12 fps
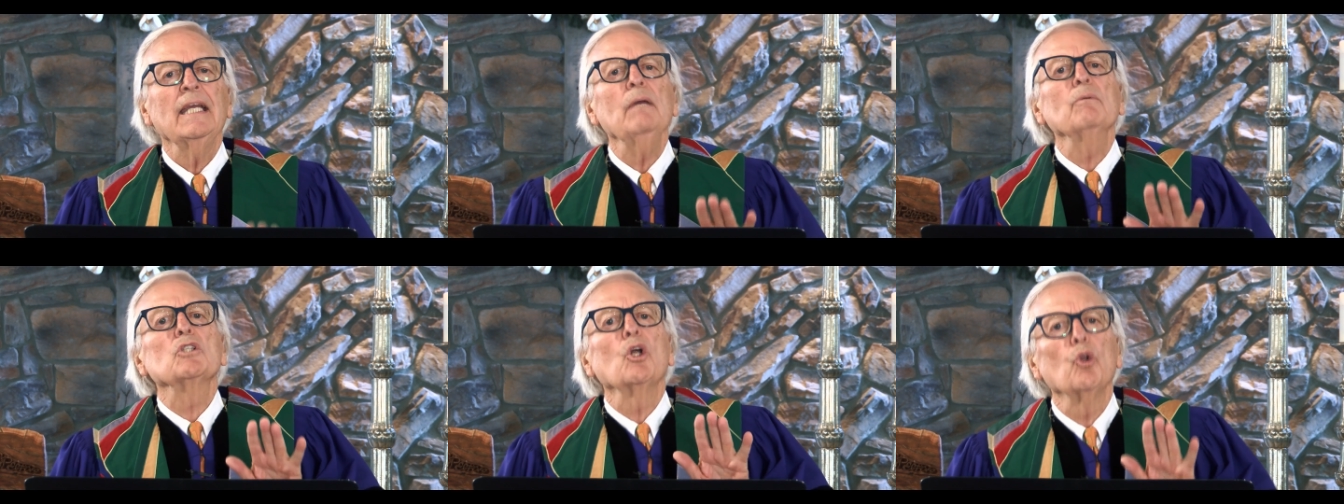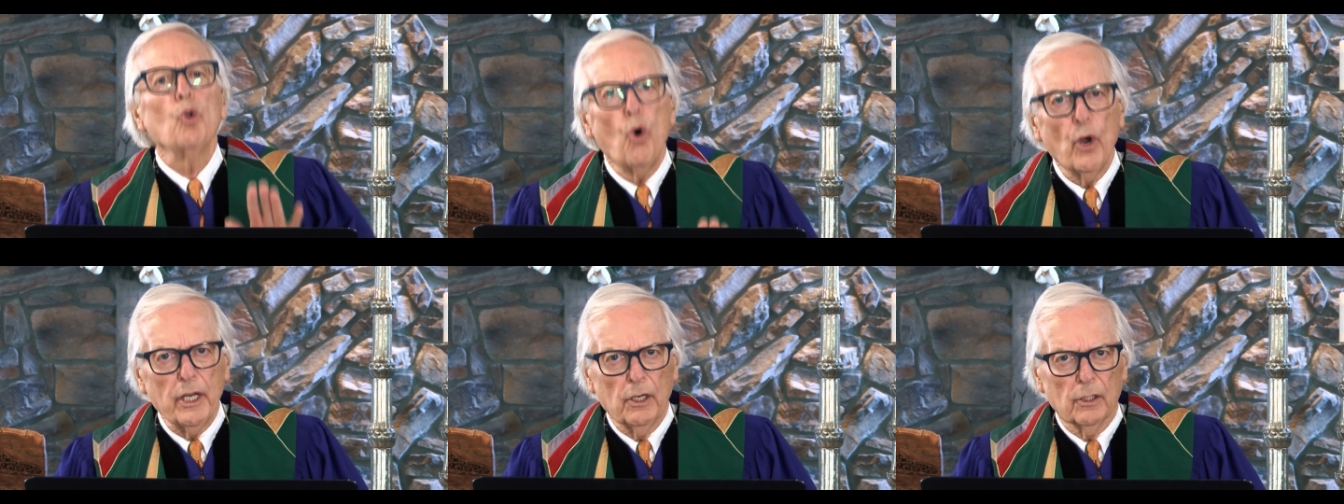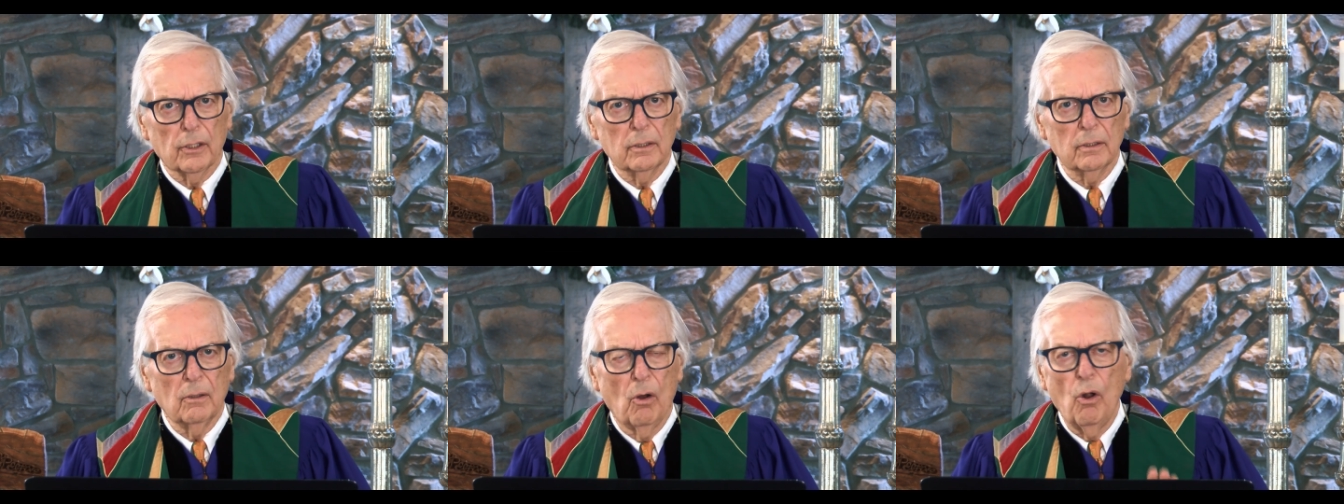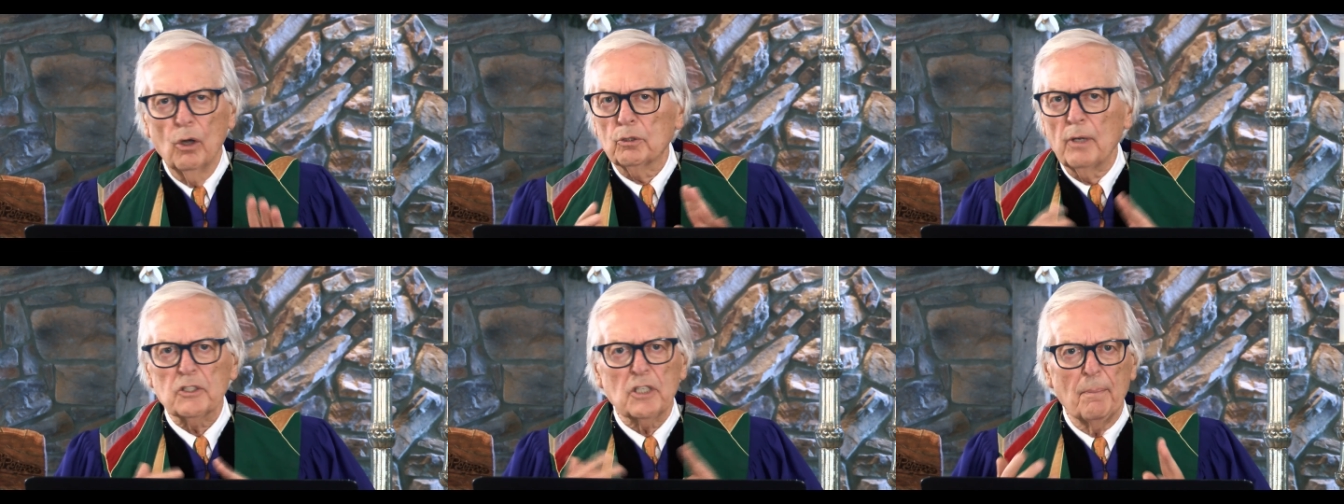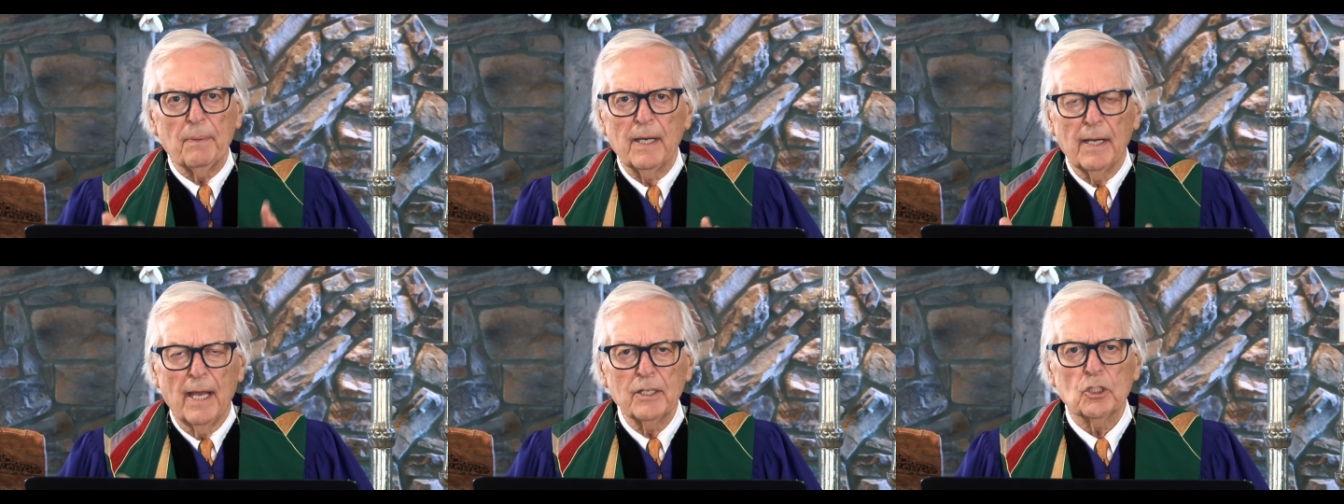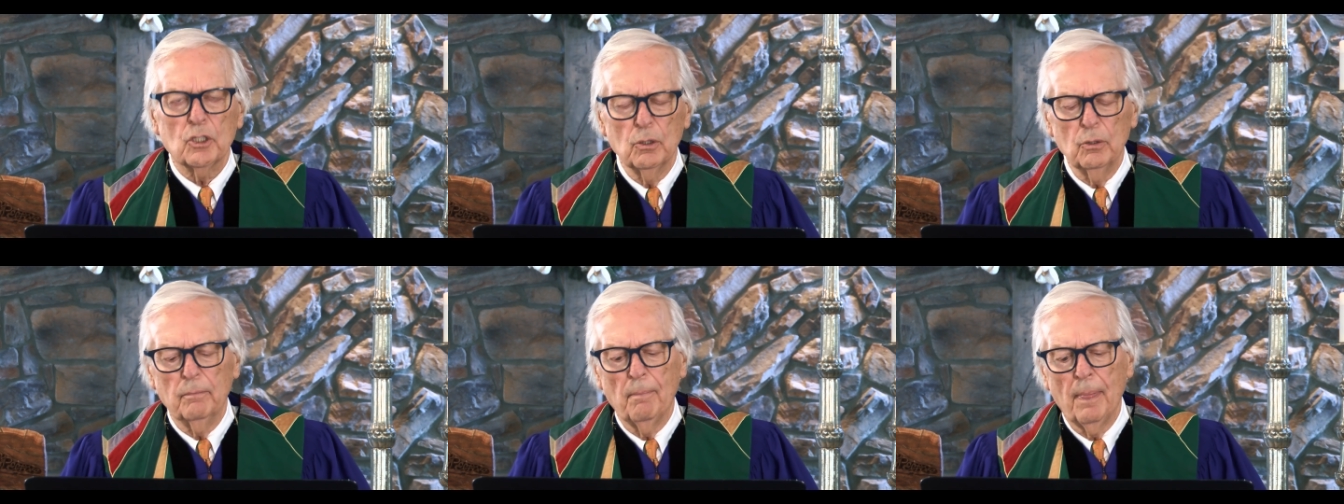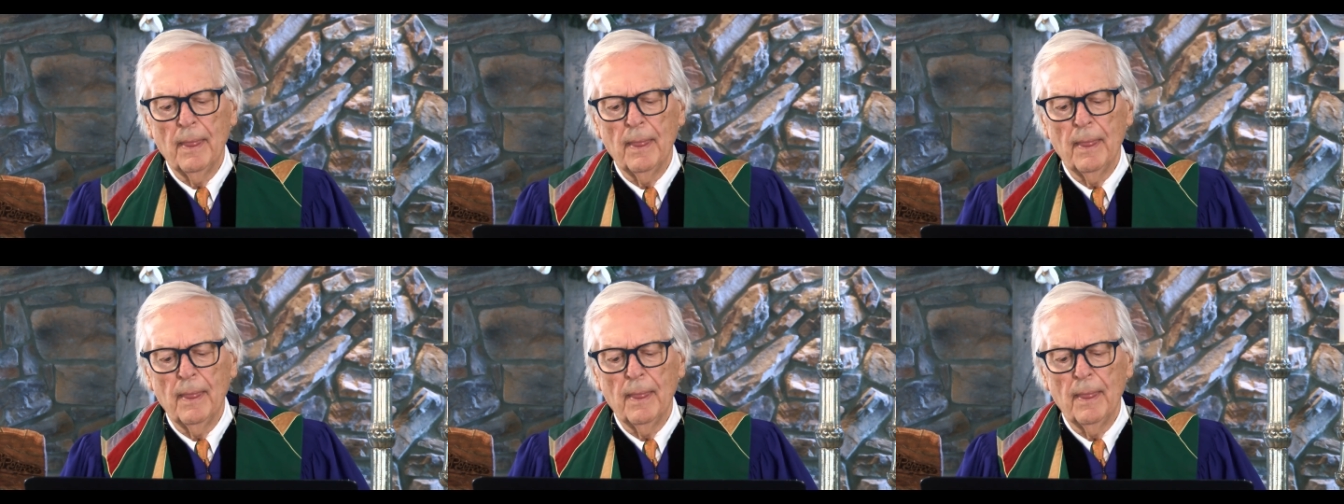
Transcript: He was a lawyer, all dressed up in a nice suit.